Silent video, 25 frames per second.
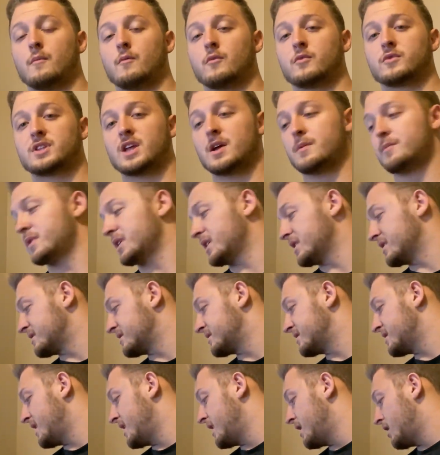With that being
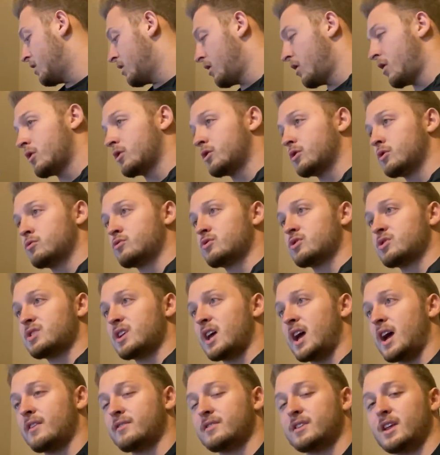said, you just
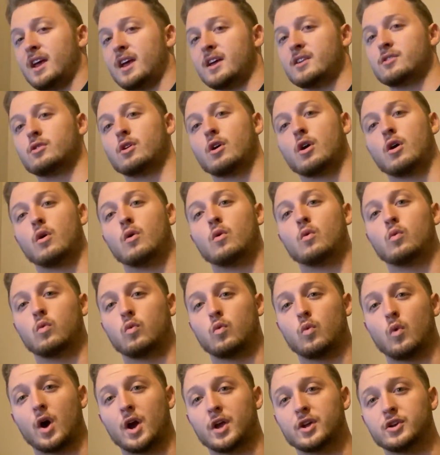have to know
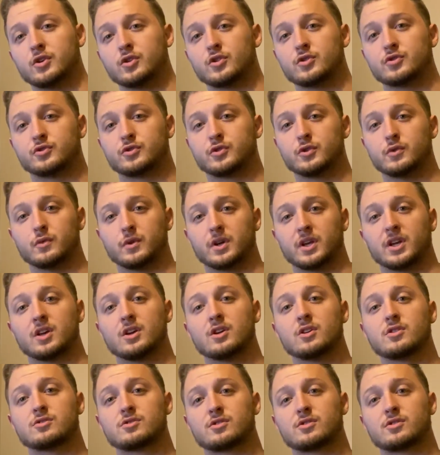what you're doing.